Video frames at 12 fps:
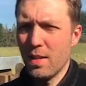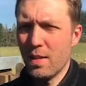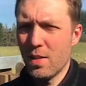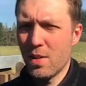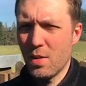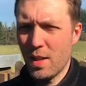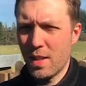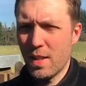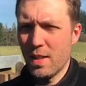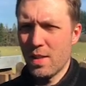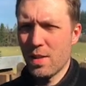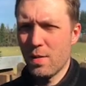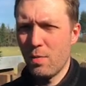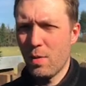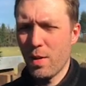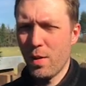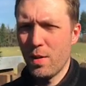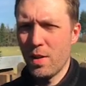stretches
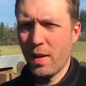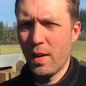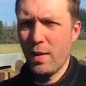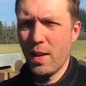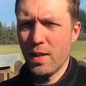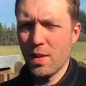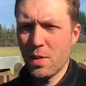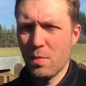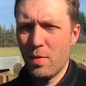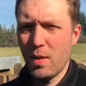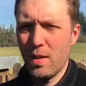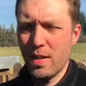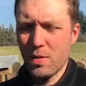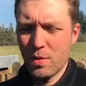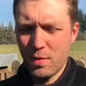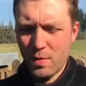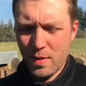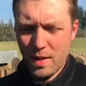rather than diving into some very sort of